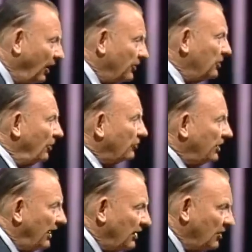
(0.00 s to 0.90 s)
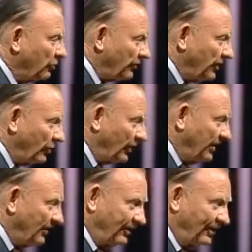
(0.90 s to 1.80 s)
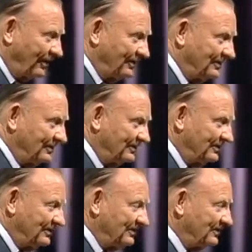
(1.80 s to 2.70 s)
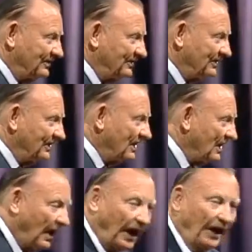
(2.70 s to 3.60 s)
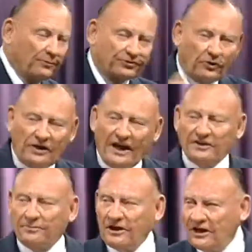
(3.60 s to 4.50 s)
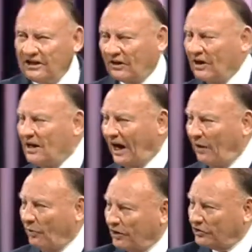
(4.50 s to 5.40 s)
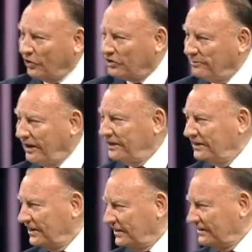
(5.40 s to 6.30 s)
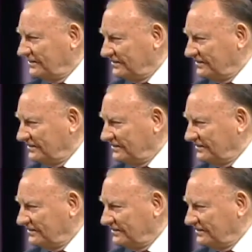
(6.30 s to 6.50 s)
Or you don't care whether they go to hell or not? I am so glad to be healed. I want to talk about healing.